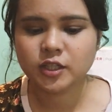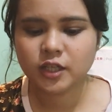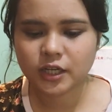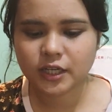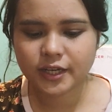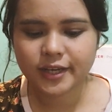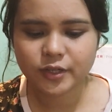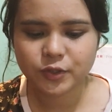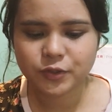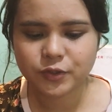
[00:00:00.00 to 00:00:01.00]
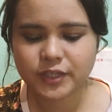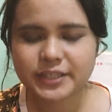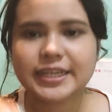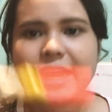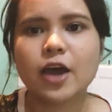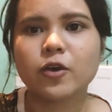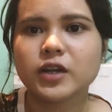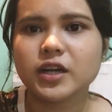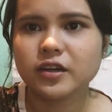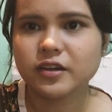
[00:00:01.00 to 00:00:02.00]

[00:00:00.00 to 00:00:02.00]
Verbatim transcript: delikado. It's an owl.